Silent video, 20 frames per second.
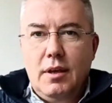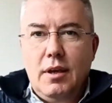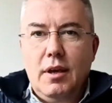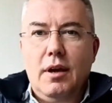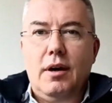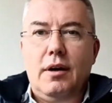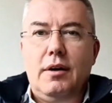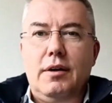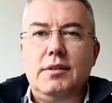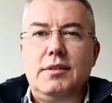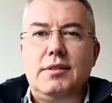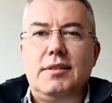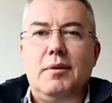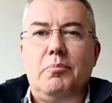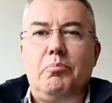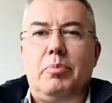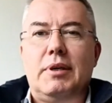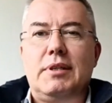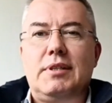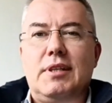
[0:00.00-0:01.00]
Here, it's
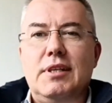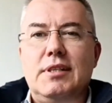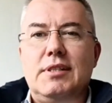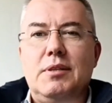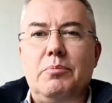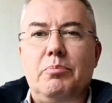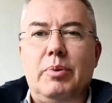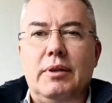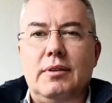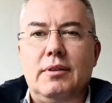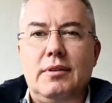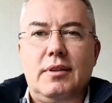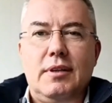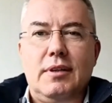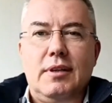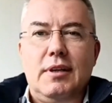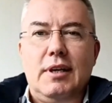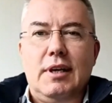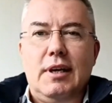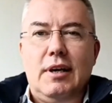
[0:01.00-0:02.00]
the participant
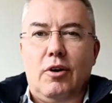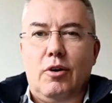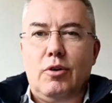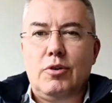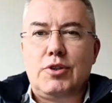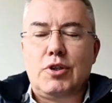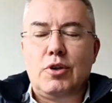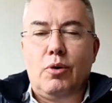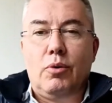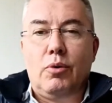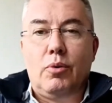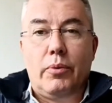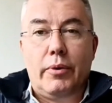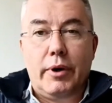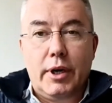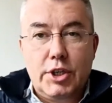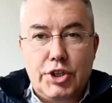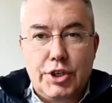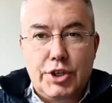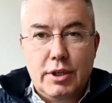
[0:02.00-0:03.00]
also
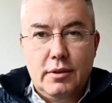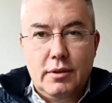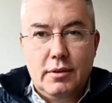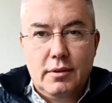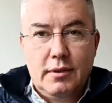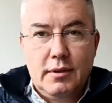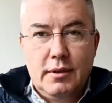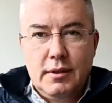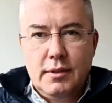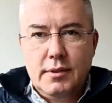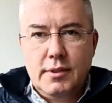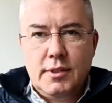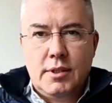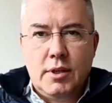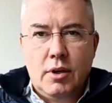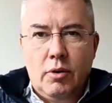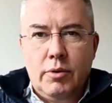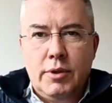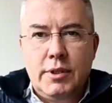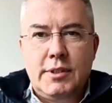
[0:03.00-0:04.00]
Russia.
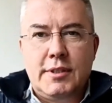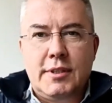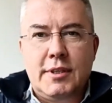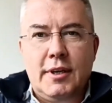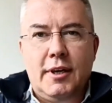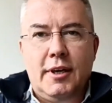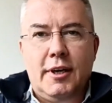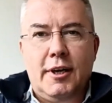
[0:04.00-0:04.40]
So it's